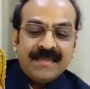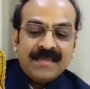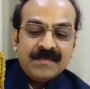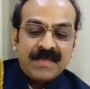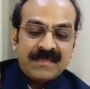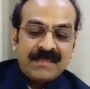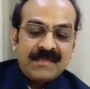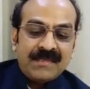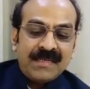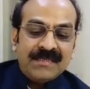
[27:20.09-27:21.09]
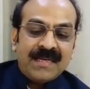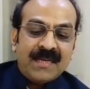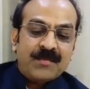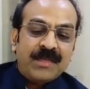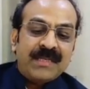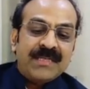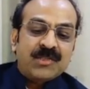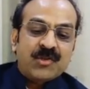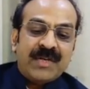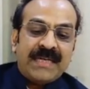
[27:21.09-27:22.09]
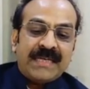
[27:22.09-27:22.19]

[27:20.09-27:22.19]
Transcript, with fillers: but the drills okay. are pretty straight.